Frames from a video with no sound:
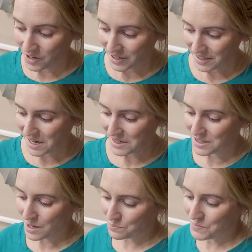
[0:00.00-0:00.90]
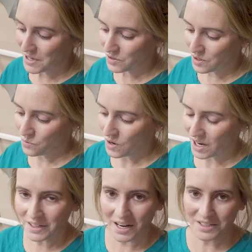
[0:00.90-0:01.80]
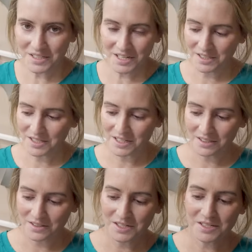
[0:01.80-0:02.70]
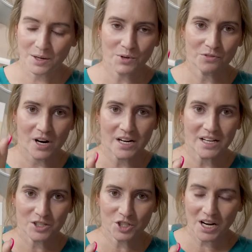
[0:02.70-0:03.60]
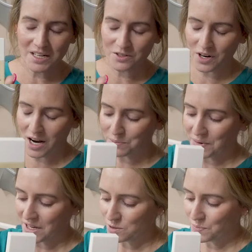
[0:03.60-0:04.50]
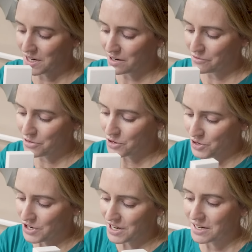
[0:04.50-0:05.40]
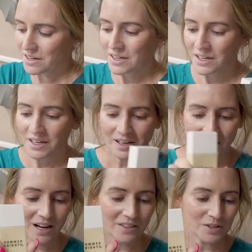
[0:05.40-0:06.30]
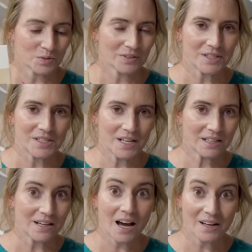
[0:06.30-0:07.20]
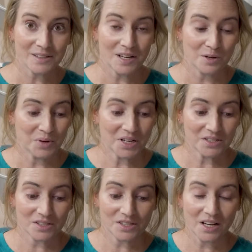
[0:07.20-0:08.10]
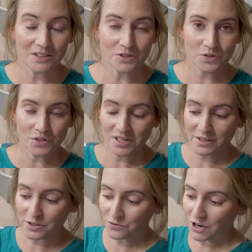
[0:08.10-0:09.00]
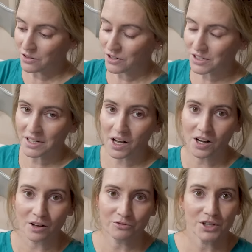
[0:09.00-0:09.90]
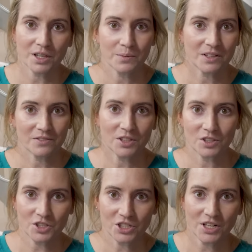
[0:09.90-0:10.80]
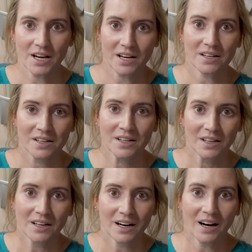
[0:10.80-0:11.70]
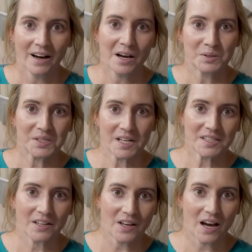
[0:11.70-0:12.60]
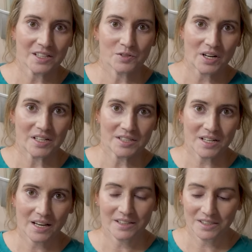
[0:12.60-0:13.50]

Okay, next up, Mineral One Untinted, the Summer Fridays Shade Drop SPF 30. Uh, this one's a zinc oxide-based sunscreen. It's fragrance and alcohol-free. Let me give it a good shake. Uh, I would say it's on the hydrating side.